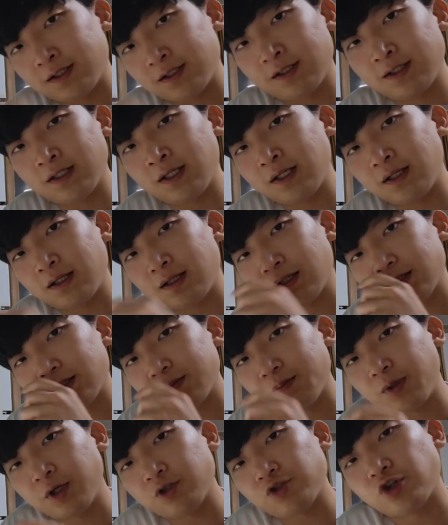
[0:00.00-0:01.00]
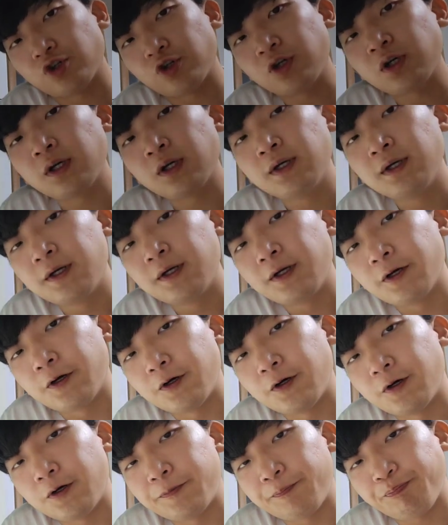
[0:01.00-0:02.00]
see in this picture,
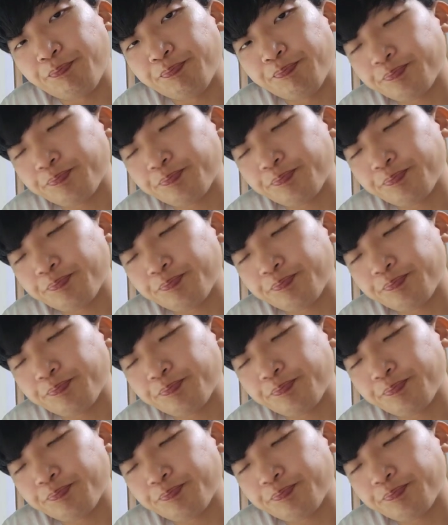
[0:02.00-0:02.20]
um,